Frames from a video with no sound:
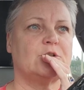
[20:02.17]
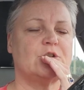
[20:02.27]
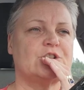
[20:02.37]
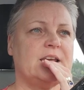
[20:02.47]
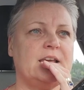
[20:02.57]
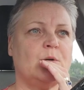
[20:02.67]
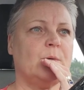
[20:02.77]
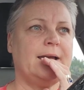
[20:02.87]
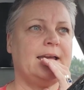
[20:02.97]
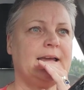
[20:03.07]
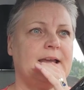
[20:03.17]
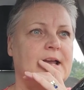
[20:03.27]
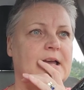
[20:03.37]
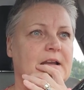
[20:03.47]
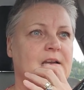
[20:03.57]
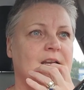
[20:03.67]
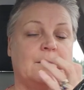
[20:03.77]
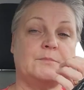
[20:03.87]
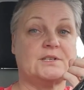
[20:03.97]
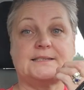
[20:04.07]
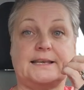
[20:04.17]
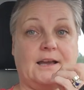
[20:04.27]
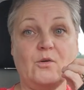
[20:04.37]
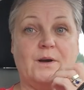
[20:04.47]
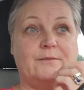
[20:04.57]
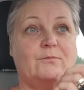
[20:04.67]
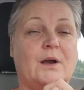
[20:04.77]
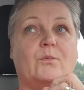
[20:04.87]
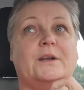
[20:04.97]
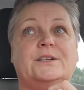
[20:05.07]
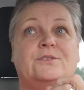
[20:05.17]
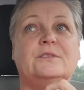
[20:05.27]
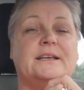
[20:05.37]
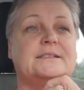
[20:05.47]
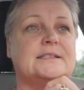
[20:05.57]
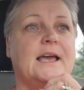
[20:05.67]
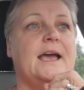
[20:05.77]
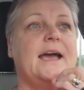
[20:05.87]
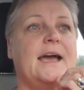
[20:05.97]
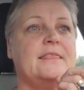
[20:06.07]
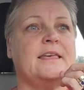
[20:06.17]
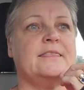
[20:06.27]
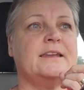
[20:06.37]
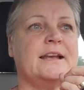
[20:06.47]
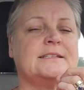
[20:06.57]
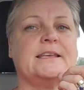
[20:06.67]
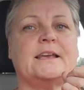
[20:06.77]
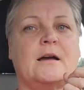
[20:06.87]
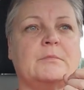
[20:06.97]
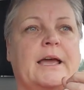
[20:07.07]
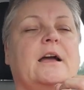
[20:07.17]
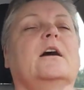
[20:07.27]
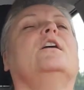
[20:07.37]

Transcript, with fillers: crocheting away and I'm just like, oh, I, I want to do this and then the next thing I'm like,